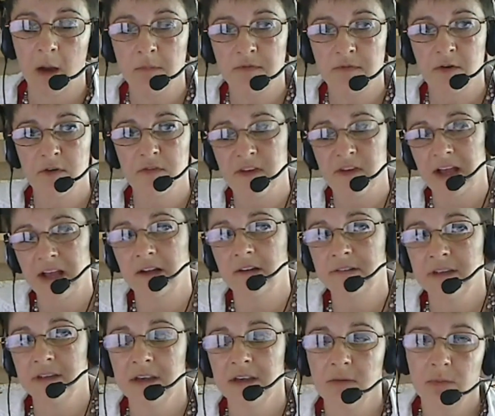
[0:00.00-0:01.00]
For
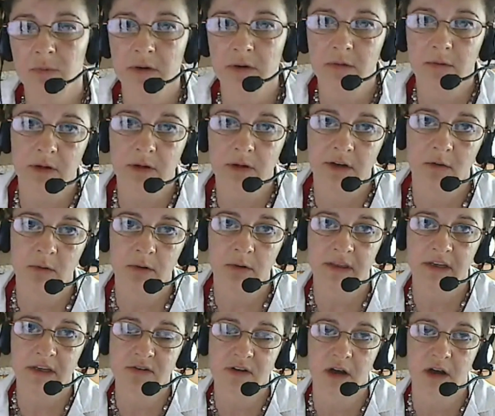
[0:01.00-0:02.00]
faculty,
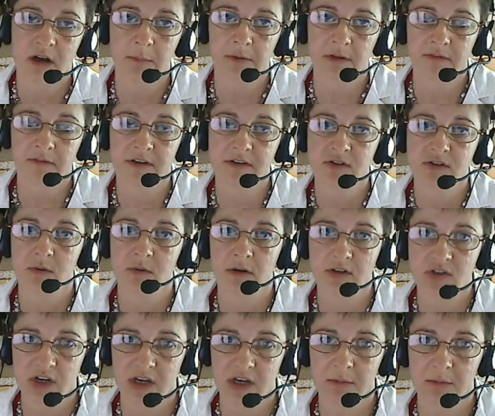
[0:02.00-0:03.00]
there's a couple of us who are
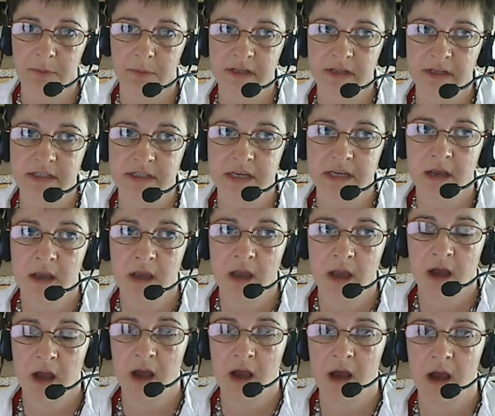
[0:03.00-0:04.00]
champions.
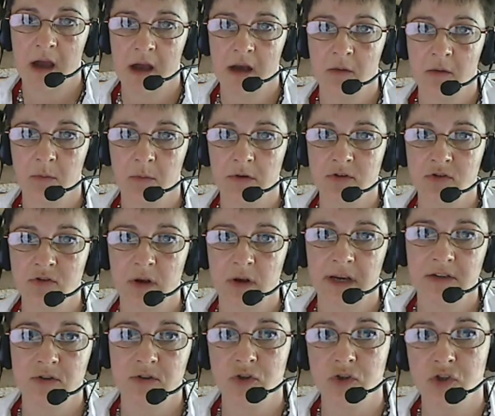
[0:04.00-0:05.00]
We're
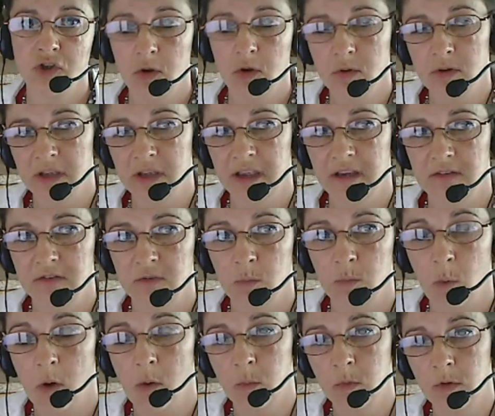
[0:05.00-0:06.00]
trying to showcase
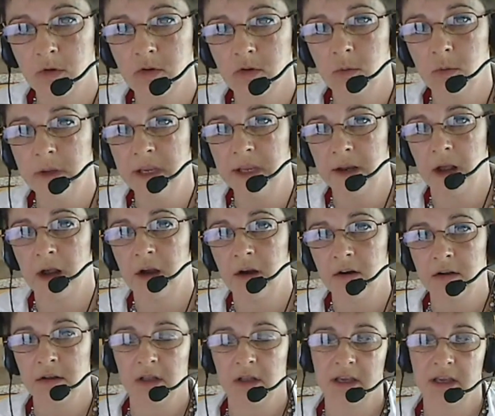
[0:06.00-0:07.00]
what we're doing in our
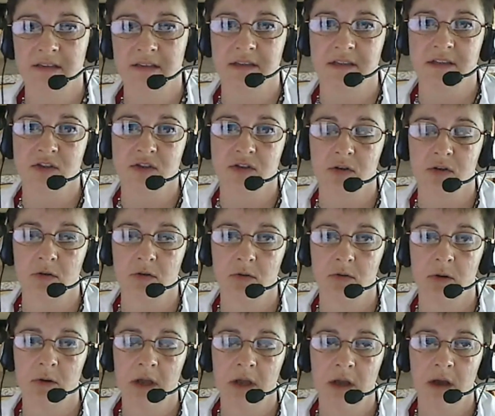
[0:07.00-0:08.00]
classes
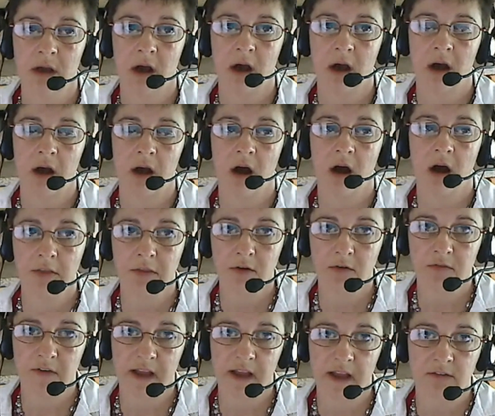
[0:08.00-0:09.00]
to other
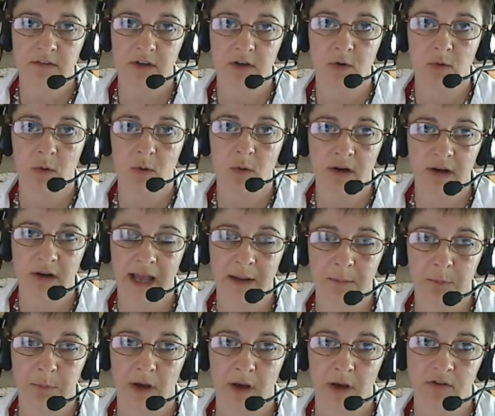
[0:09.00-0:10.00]
faculty who are
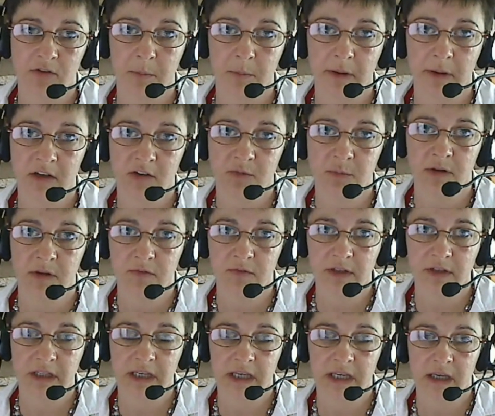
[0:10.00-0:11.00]
not project management
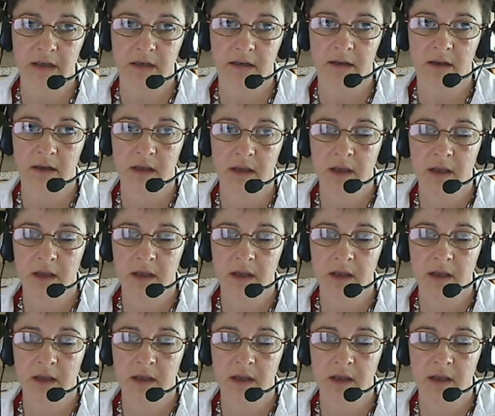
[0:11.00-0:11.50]
affiliated,